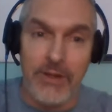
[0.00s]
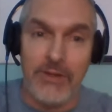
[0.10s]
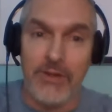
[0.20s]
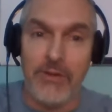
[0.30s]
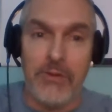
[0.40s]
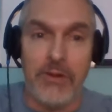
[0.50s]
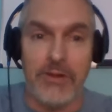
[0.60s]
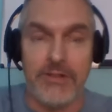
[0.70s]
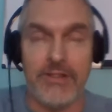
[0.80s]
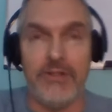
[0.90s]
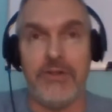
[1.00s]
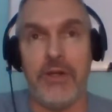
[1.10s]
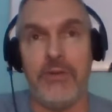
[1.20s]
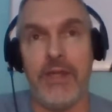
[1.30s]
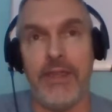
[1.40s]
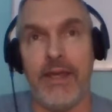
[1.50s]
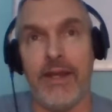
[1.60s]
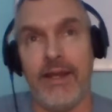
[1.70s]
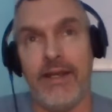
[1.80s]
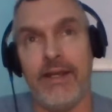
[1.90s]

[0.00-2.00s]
their their orders, and you go in there,